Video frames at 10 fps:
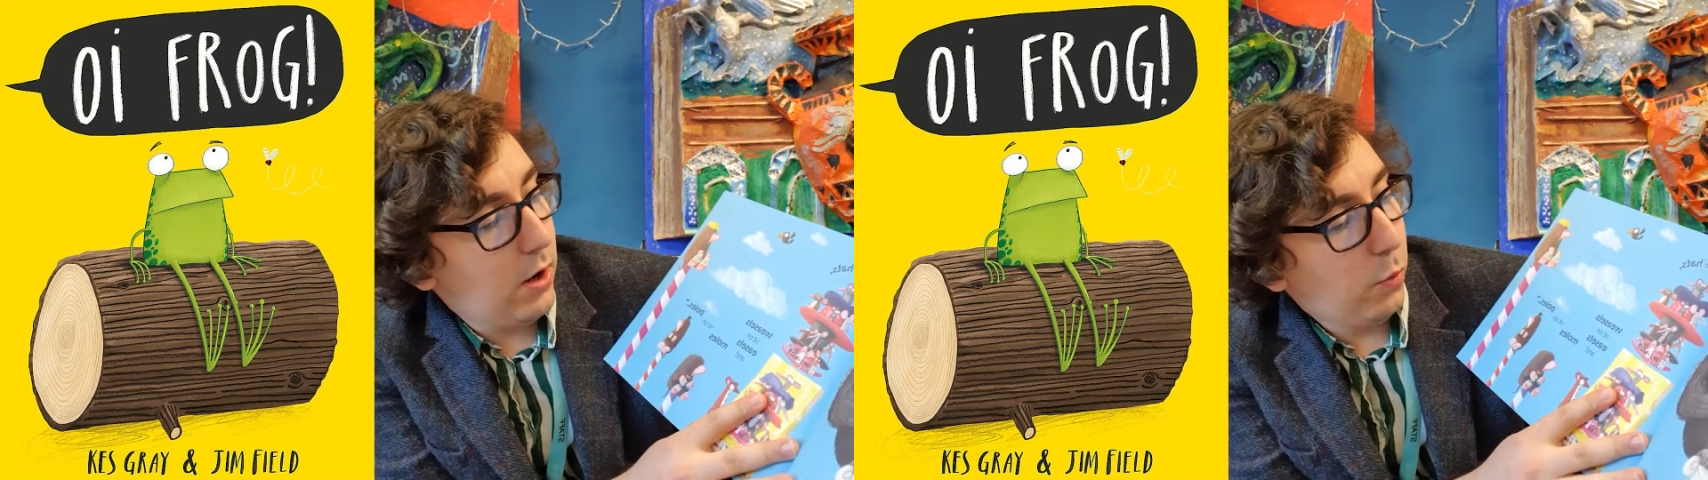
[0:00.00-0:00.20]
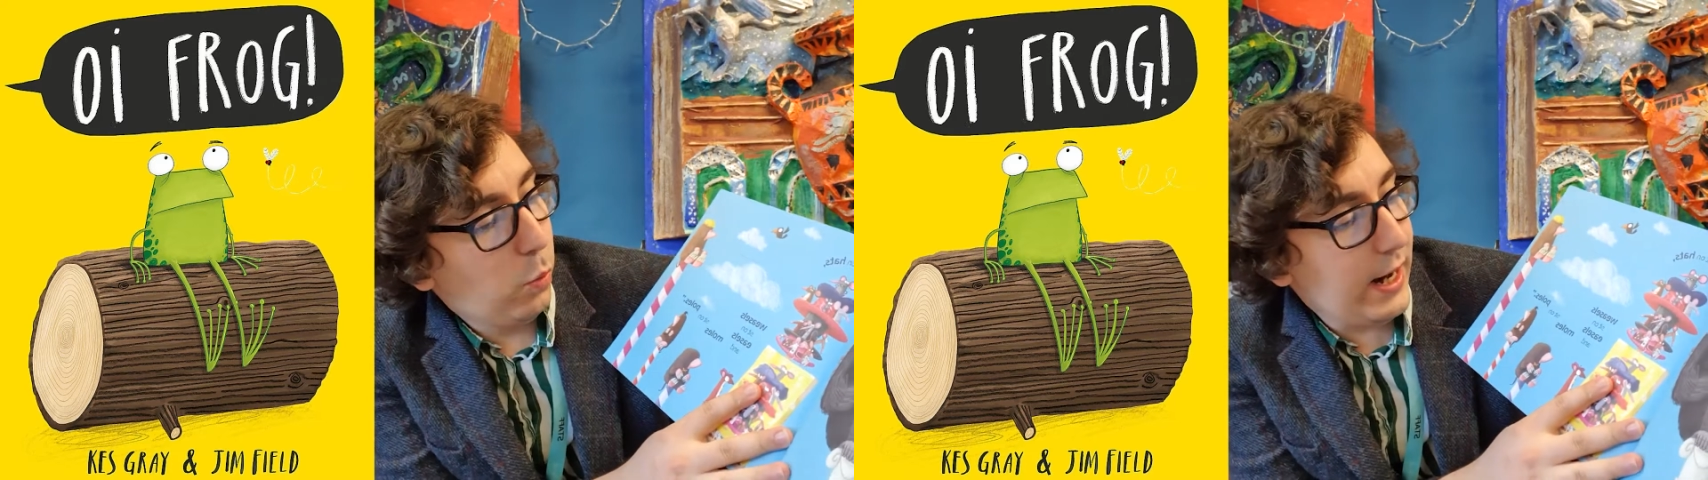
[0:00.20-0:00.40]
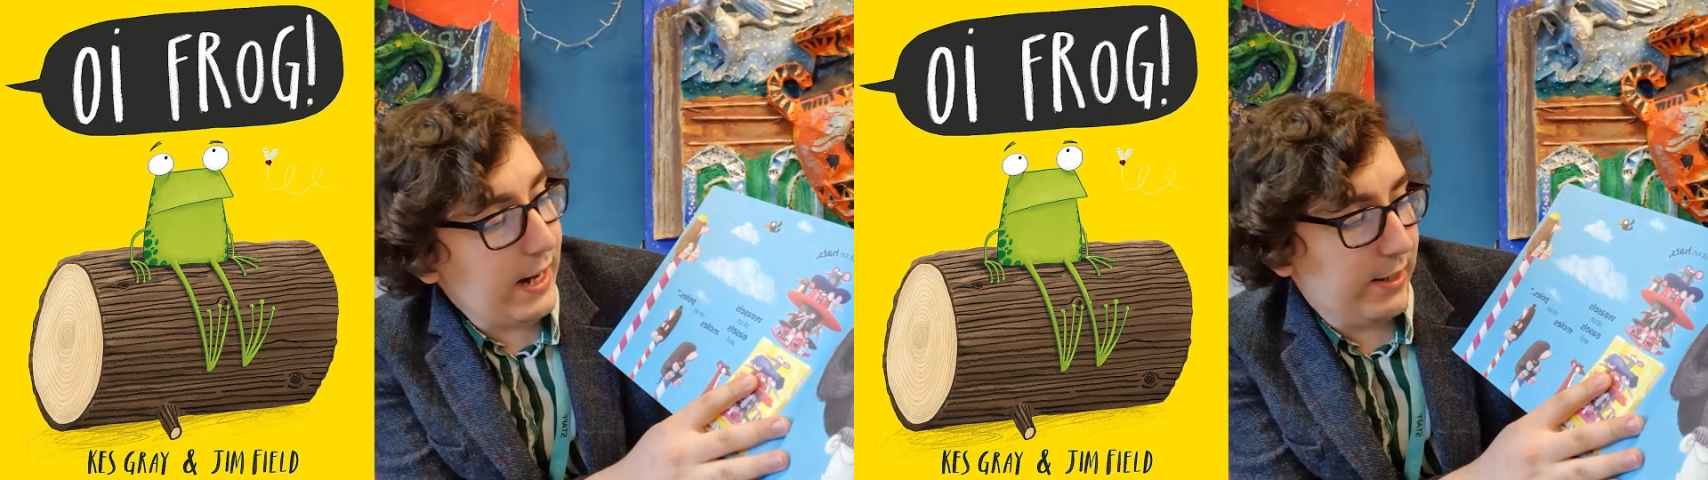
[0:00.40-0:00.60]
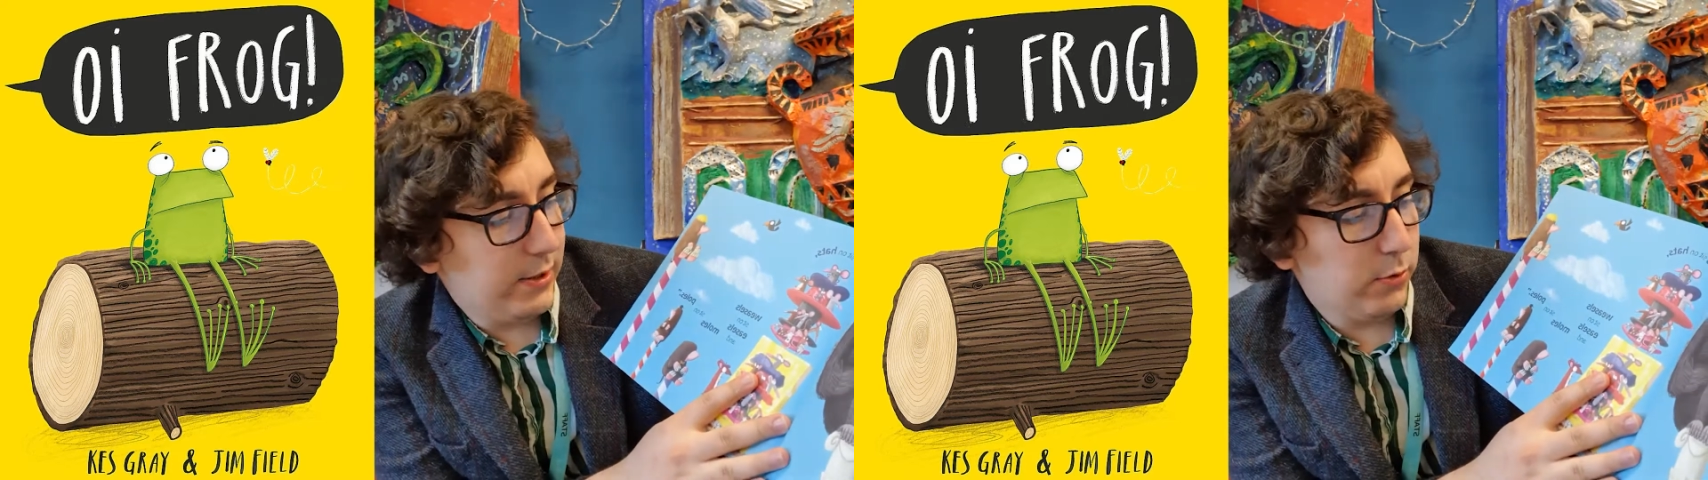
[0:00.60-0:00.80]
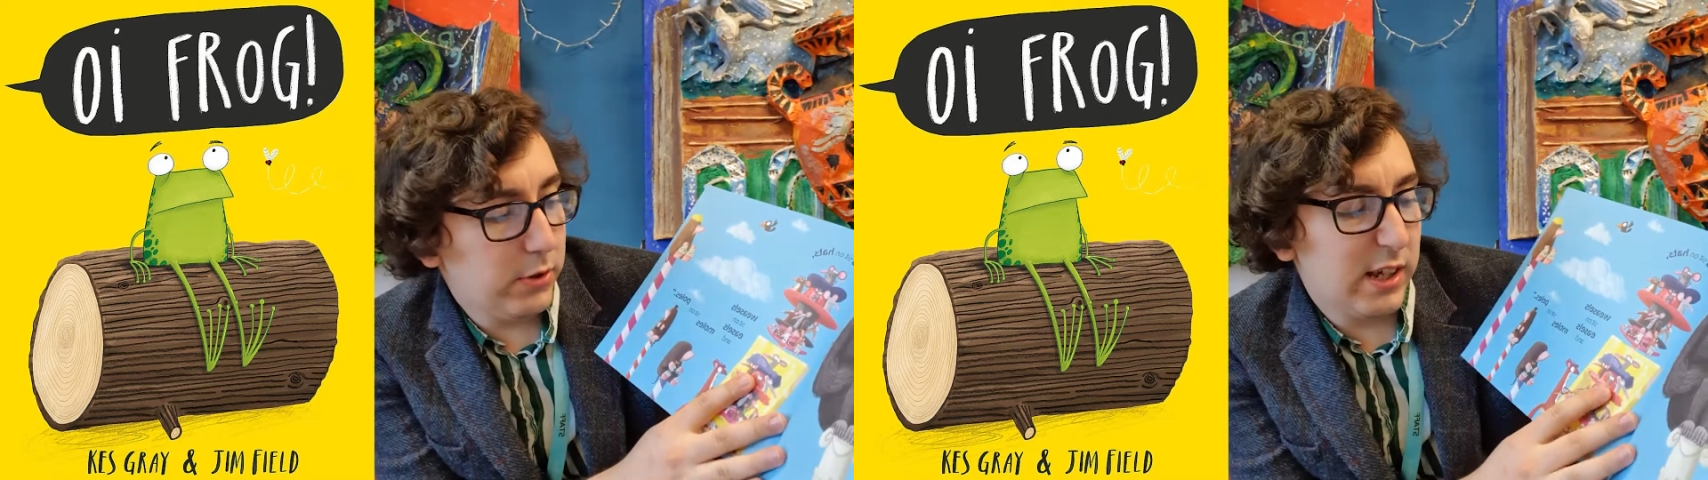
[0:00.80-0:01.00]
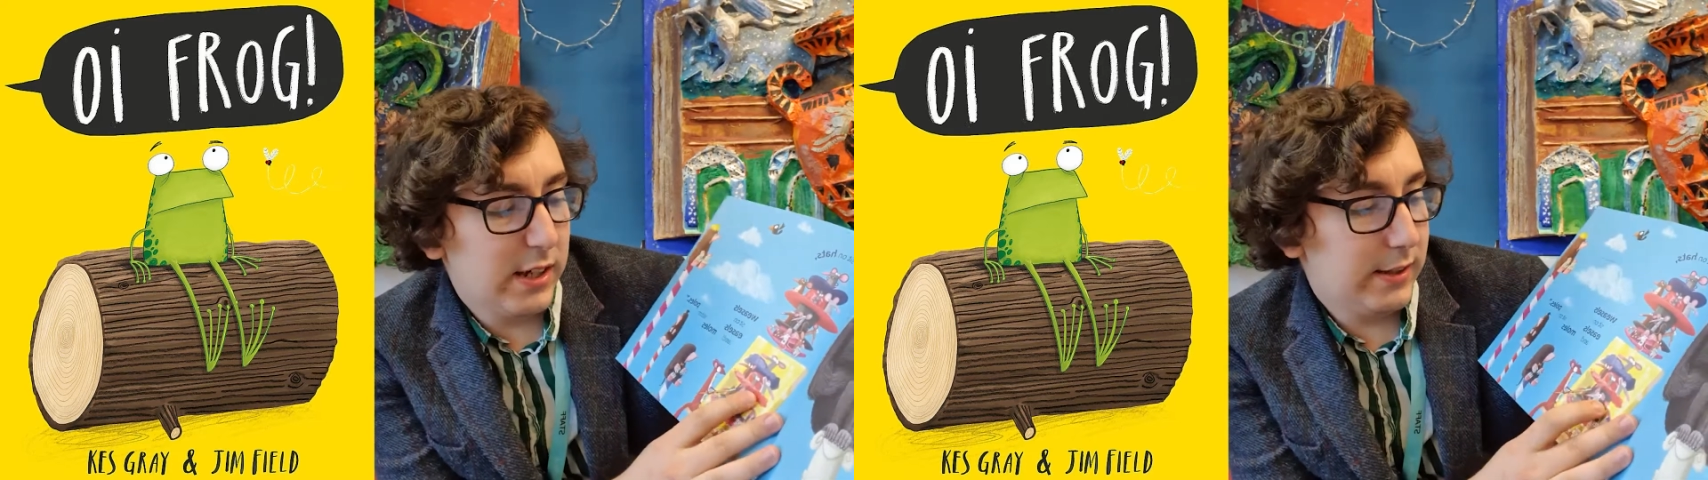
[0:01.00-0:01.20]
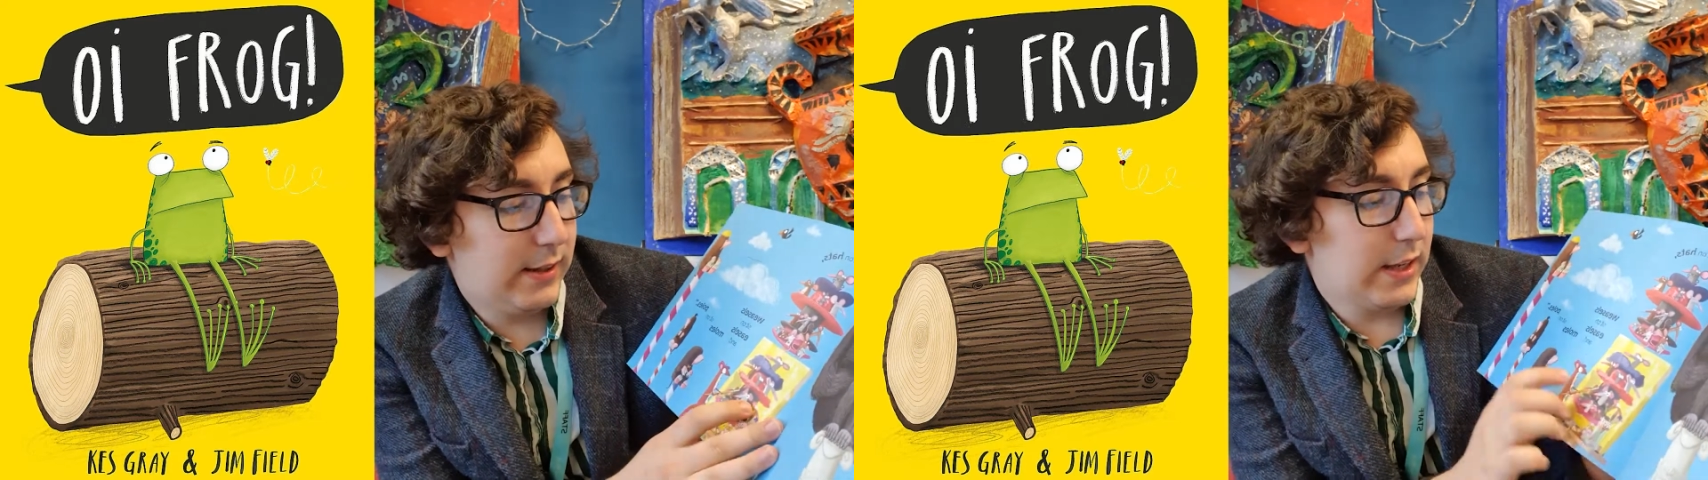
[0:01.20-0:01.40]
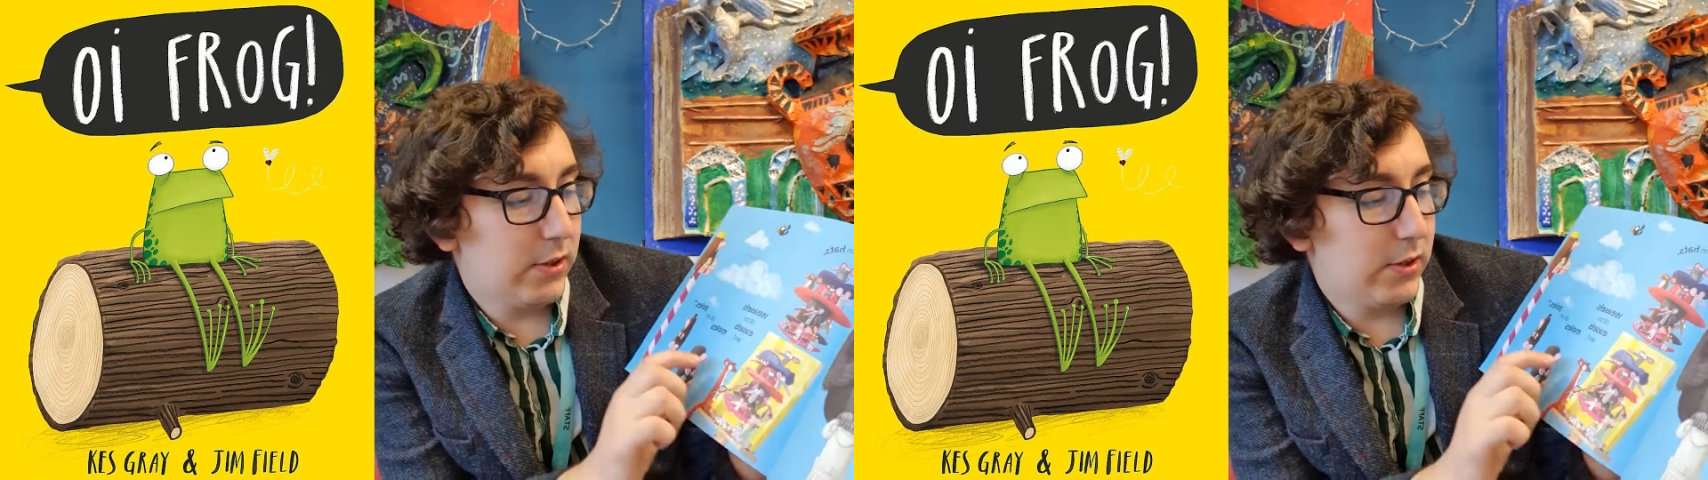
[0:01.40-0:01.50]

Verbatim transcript: Weasels sit